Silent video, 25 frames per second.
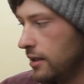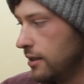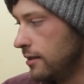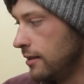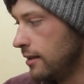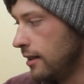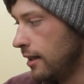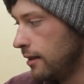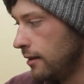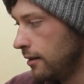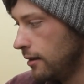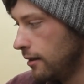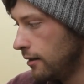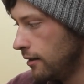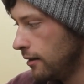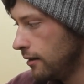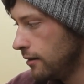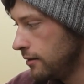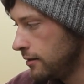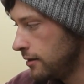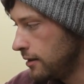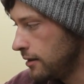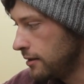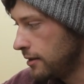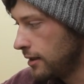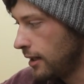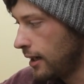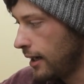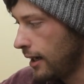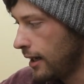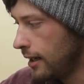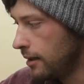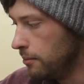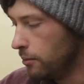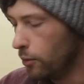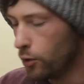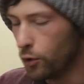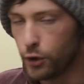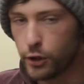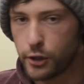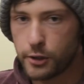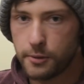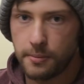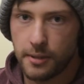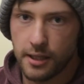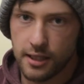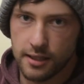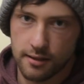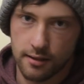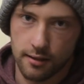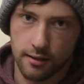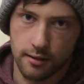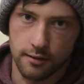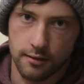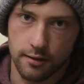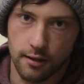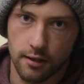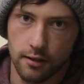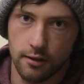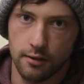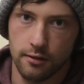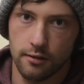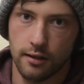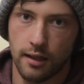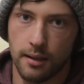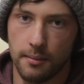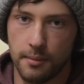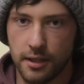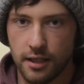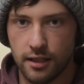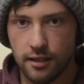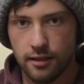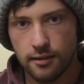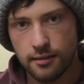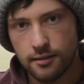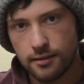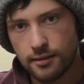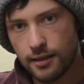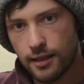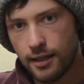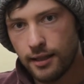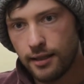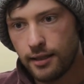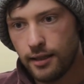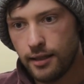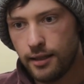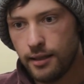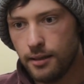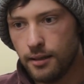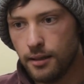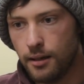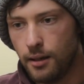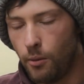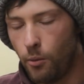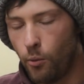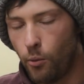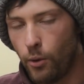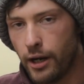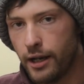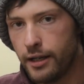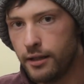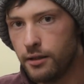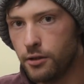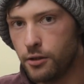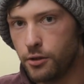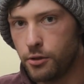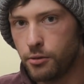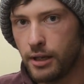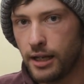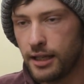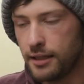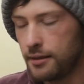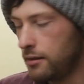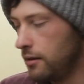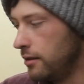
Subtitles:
is that since I had more space in the tunnel, I made a slightly wider track.